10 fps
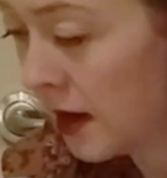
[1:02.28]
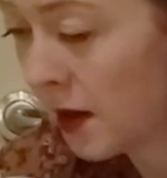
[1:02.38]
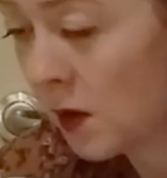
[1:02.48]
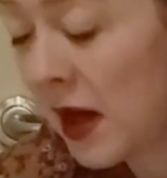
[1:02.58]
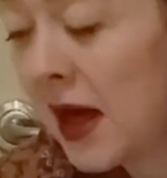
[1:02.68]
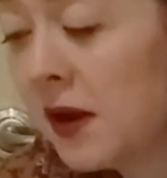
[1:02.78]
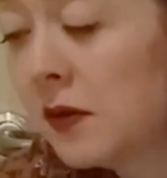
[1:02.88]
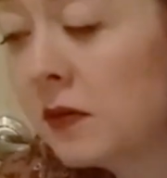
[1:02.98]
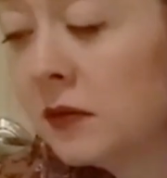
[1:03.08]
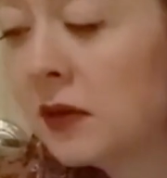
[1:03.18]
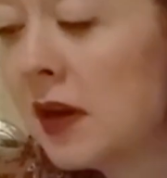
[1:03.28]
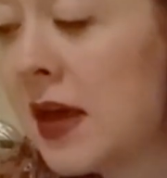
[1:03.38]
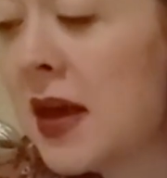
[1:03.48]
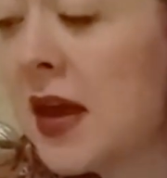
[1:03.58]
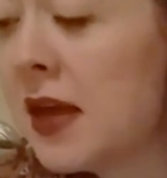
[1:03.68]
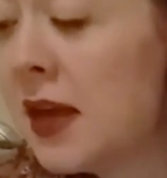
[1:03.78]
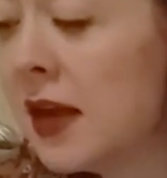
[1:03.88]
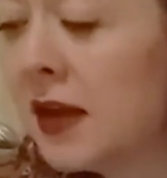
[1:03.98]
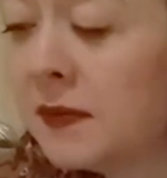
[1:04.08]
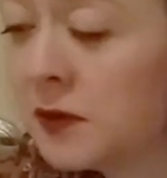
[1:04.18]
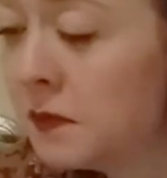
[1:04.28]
Now I don't claim